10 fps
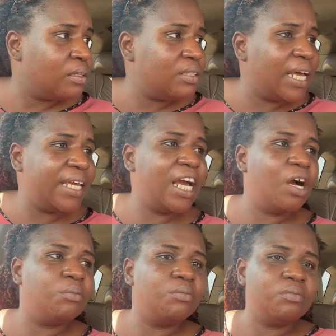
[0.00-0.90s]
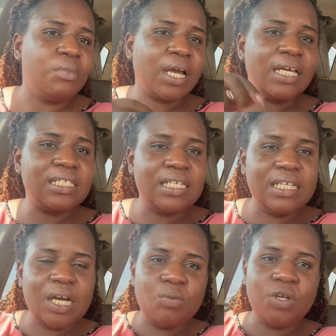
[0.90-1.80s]
Then yam. Make us see the
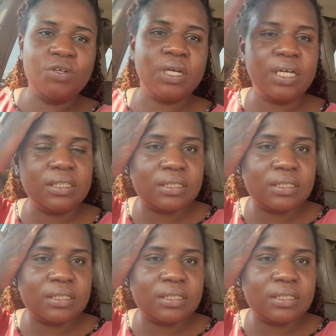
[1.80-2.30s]
yam where you get.